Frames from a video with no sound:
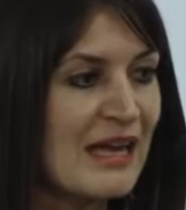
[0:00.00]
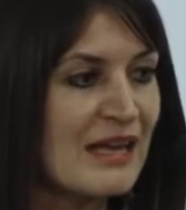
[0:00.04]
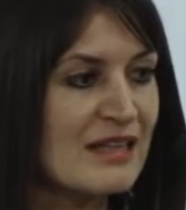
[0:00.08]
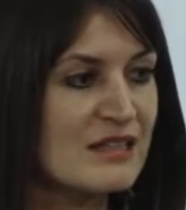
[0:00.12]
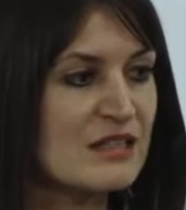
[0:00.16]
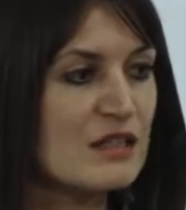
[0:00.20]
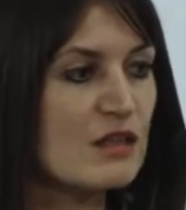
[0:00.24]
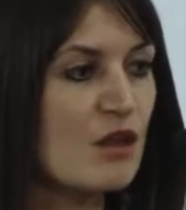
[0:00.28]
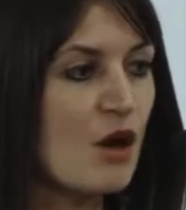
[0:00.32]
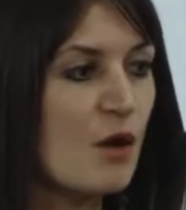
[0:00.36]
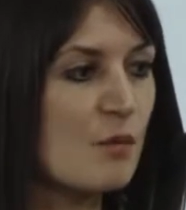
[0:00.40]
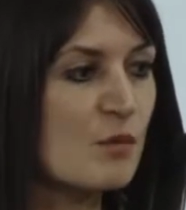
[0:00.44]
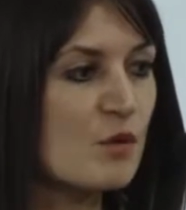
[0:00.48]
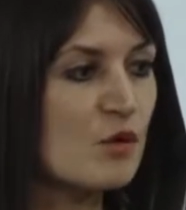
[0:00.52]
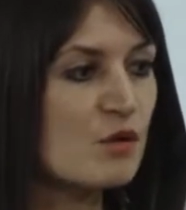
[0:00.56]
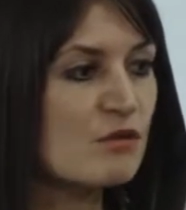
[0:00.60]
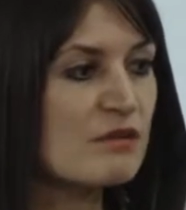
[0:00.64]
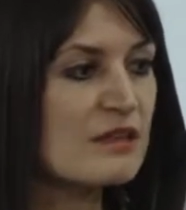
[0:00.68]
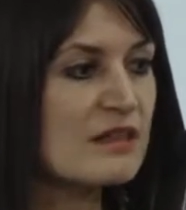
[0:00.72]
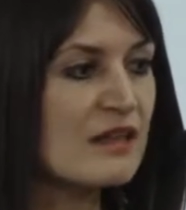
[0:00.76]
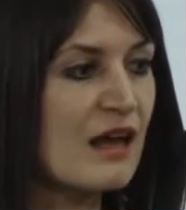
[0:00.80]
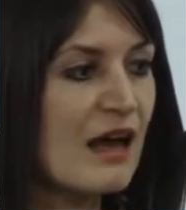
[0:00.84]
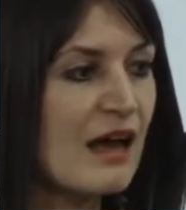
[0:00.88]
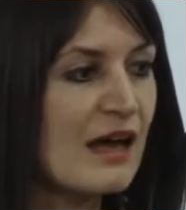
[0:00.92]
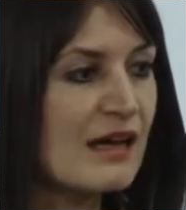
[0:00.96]
it's a lot more
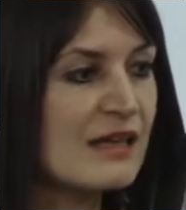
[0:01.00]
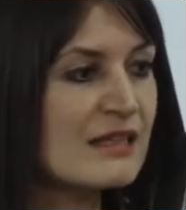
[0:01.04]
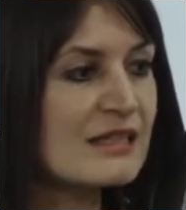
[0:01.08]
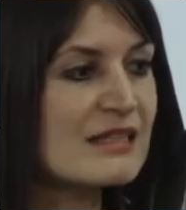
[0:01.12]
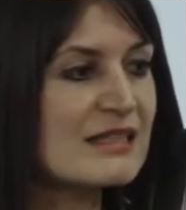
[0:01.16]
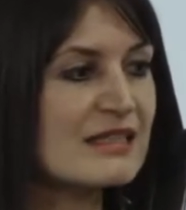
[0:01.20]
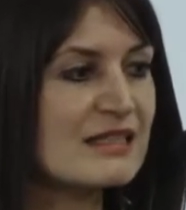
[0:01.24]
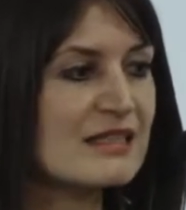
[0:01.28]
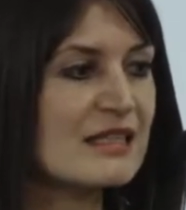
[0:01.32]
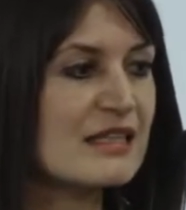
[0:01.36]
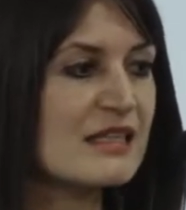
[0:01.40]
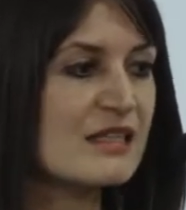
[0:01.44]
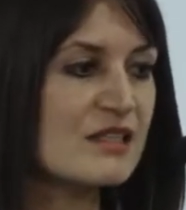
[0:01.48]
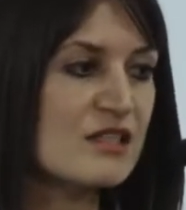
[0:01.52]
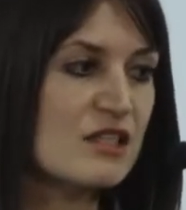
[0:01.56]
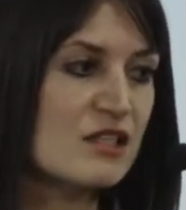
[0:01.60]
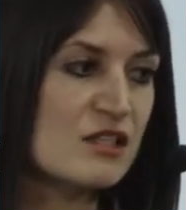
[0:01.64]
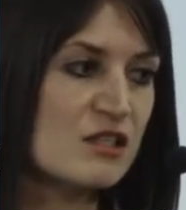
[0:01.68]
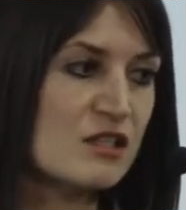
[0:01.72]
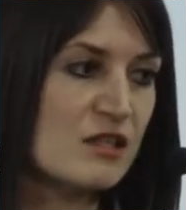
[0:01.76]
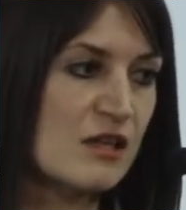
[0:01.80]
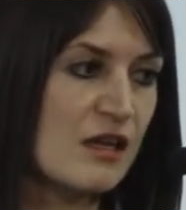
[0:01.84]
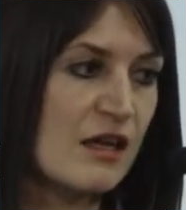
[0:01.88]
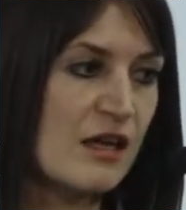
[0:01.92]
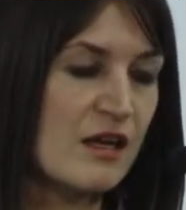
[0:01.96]
aligned. It's easier
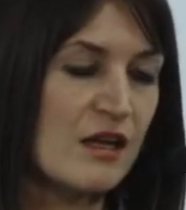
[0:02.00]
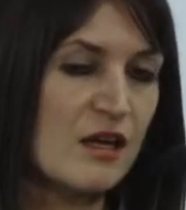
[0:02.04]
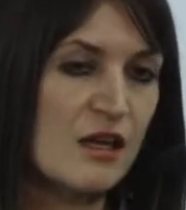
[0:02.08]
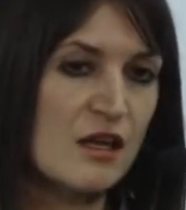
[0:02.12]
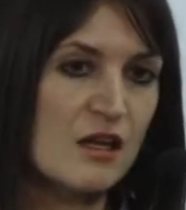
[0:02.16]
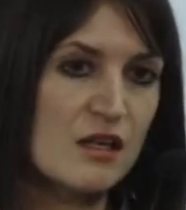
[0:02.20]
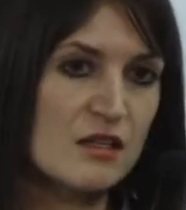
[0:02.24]
to